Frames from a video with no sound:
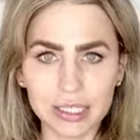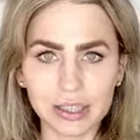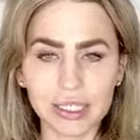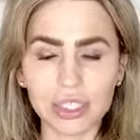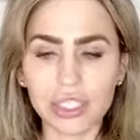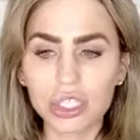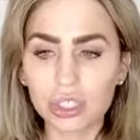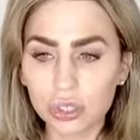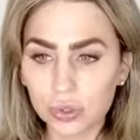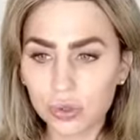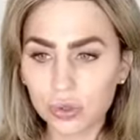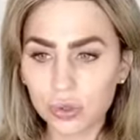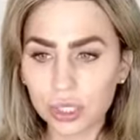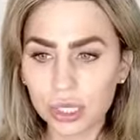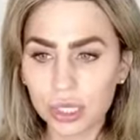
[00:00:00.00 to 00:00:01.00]
that
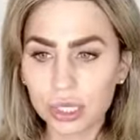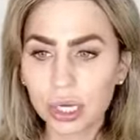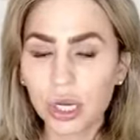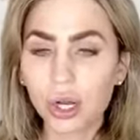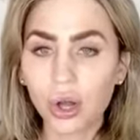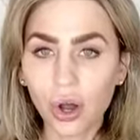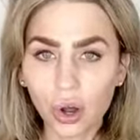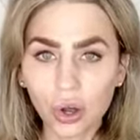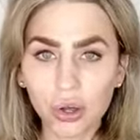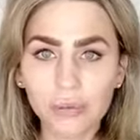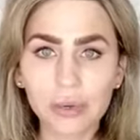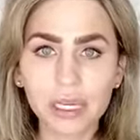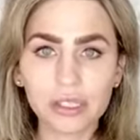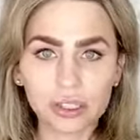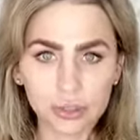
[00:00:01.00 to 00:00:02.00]
soothe, calm,
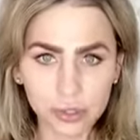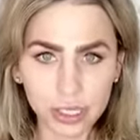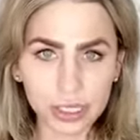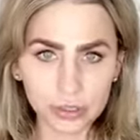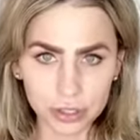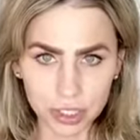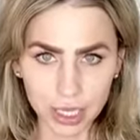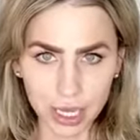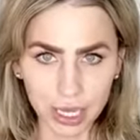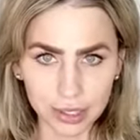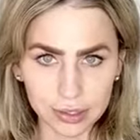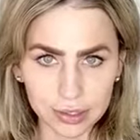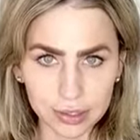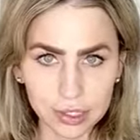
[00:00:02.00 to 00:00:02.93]
and treat your skin.